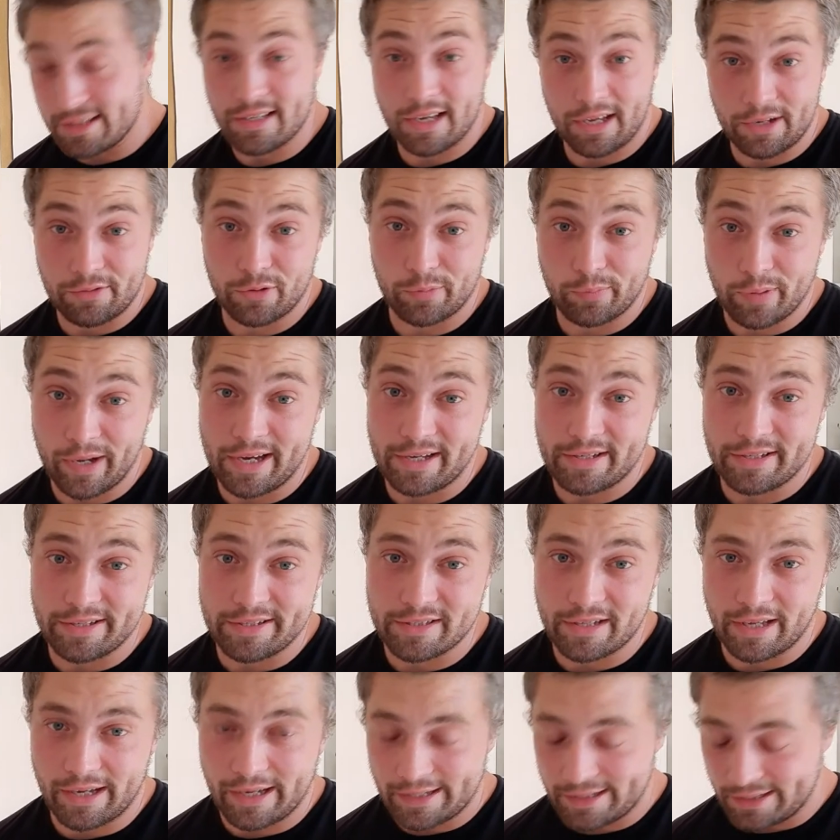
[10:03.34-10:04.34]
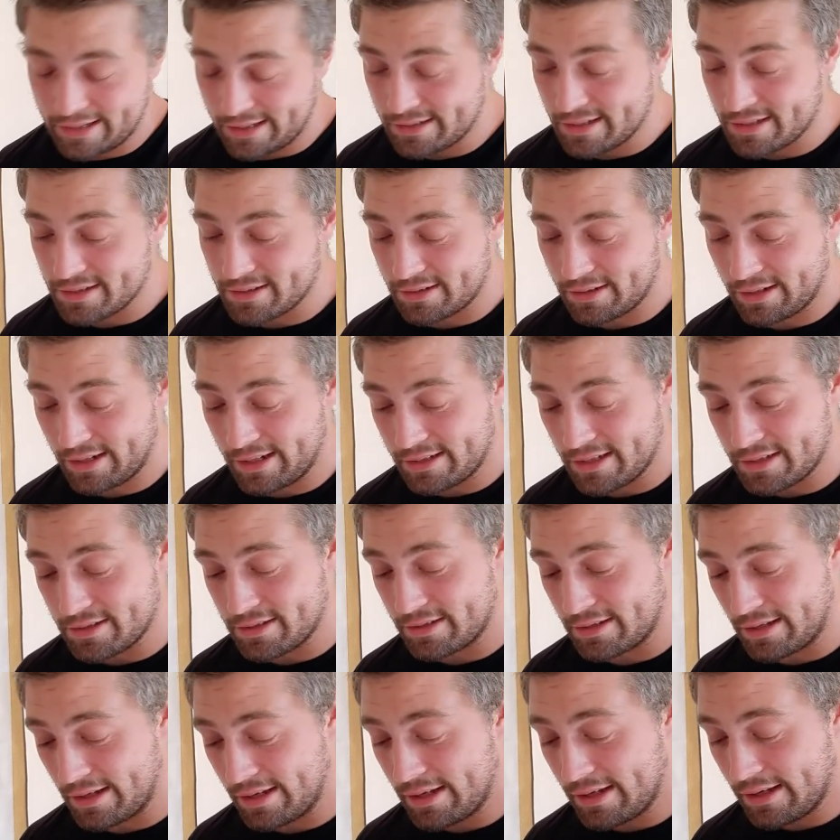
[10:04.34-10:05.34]
100 pages. Like, he
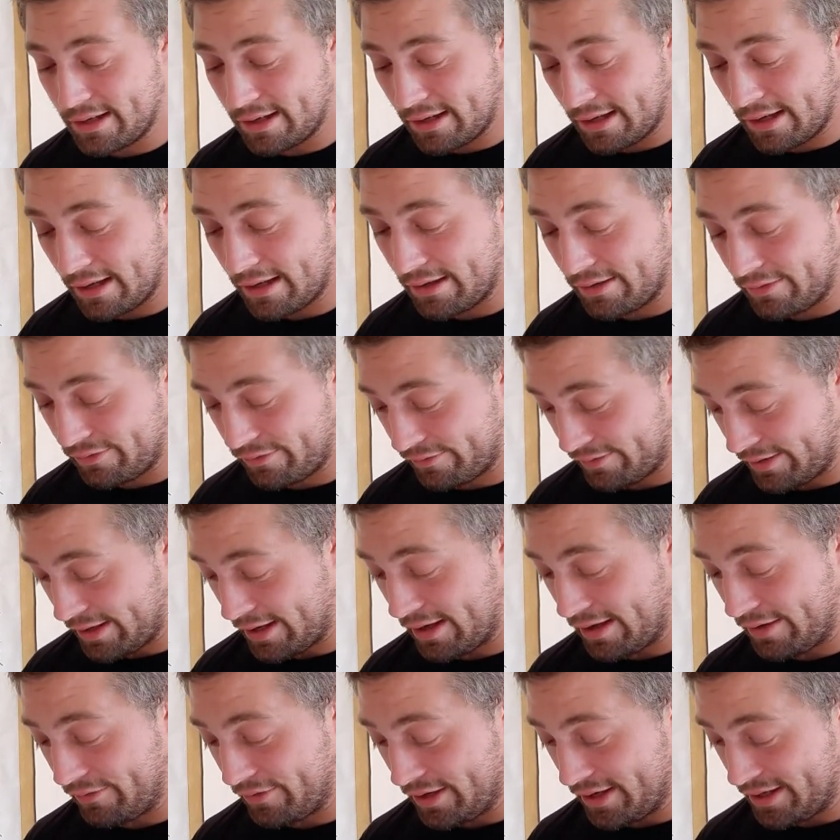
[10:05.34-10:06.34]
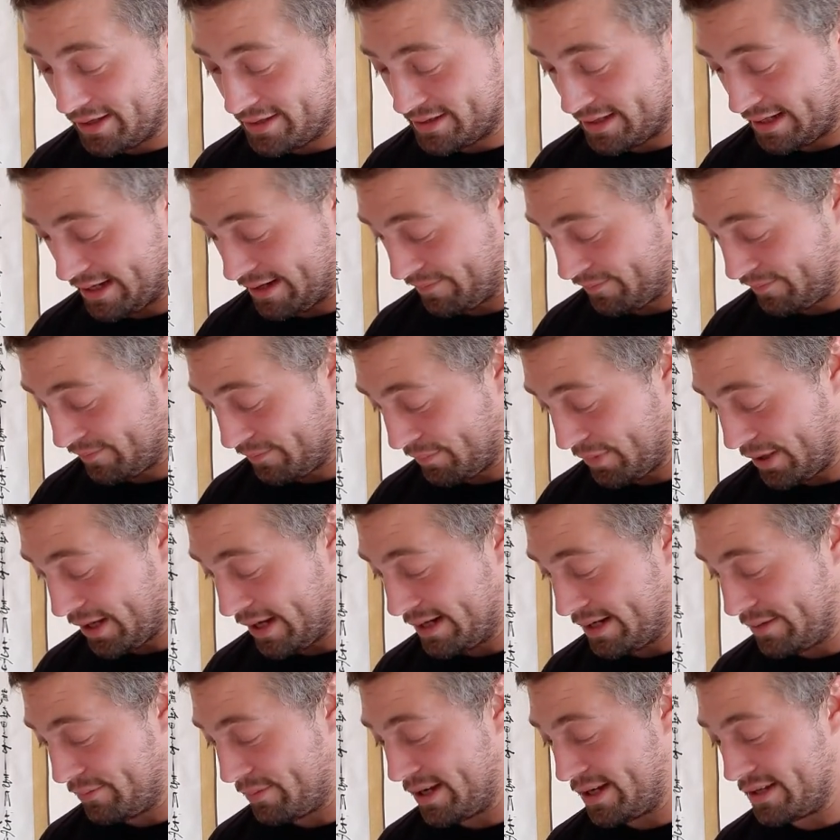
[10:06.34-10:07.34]
doesn't half-ass it by
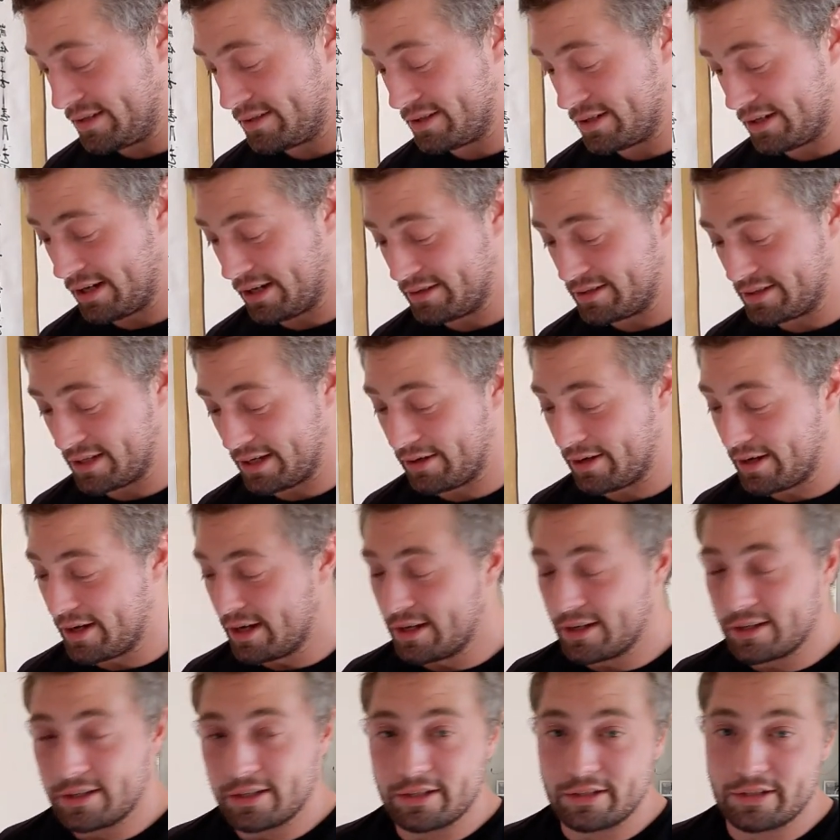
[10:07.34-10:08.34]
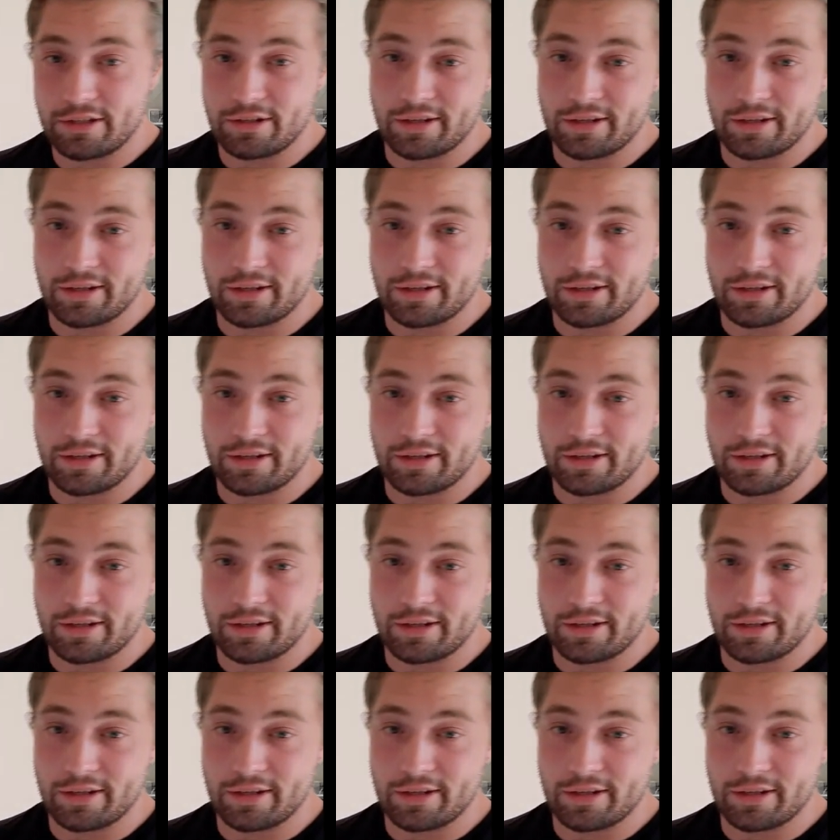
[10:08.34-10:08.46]
any means, you know. So you